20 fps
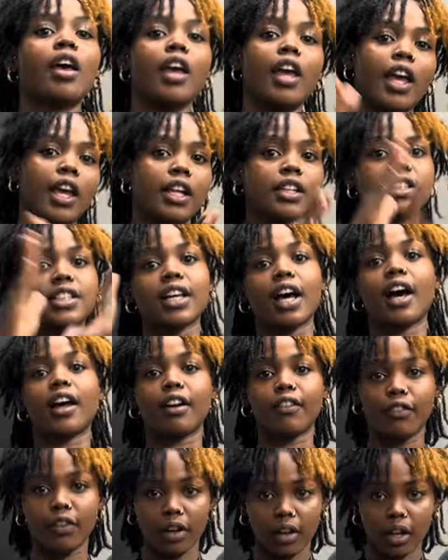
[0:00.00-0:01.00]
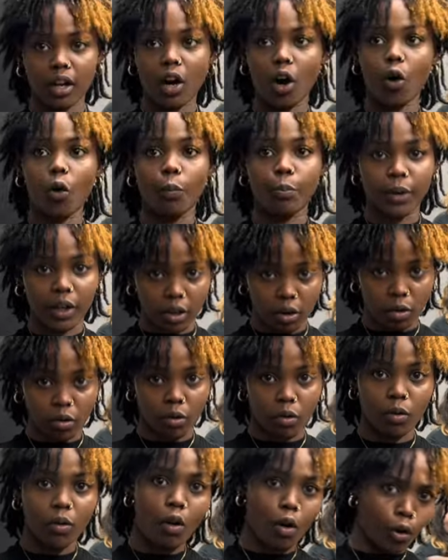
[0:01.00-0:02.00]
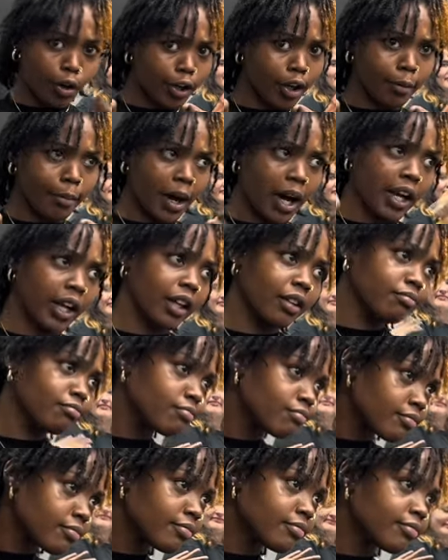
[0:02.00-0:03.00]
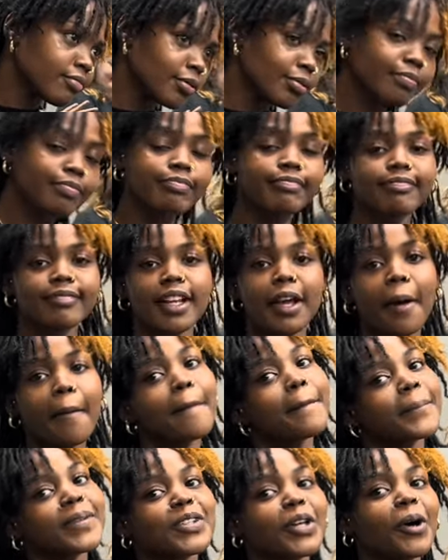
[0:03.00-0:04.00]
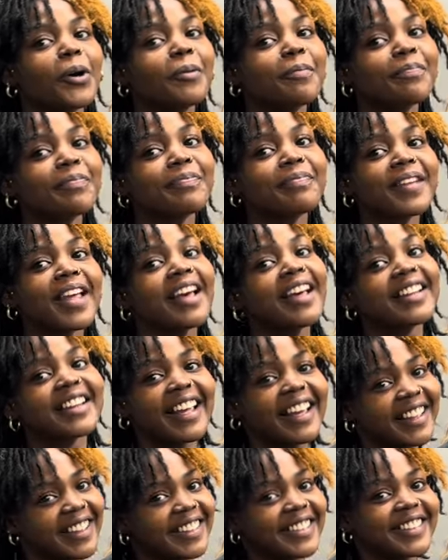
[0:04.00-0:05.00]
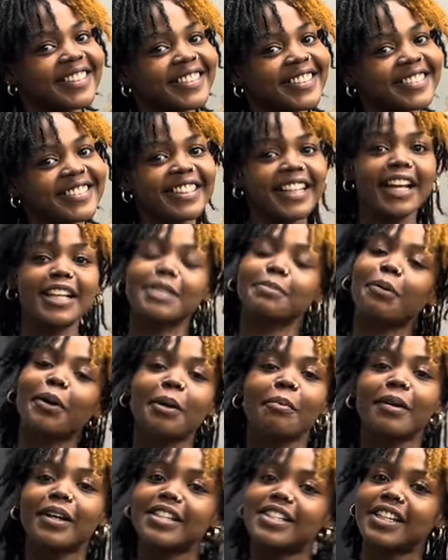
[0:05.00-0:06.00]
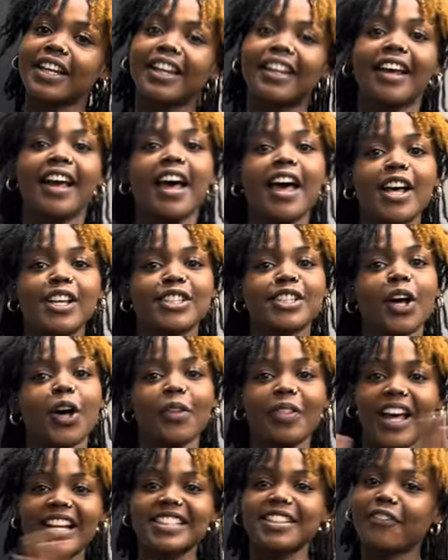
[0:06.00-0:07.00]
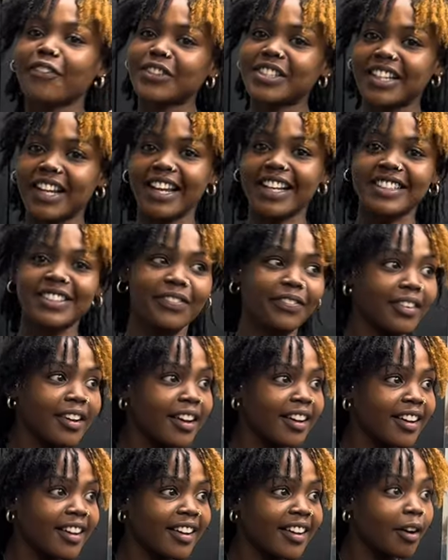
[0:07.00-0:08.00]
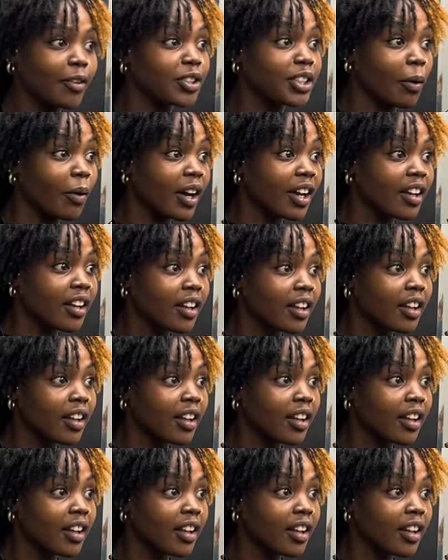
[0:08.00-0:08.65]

inside of an open hole on your body? I so, think? Thank you. And that's pretty much it. So that's it for copper Also, you um, what?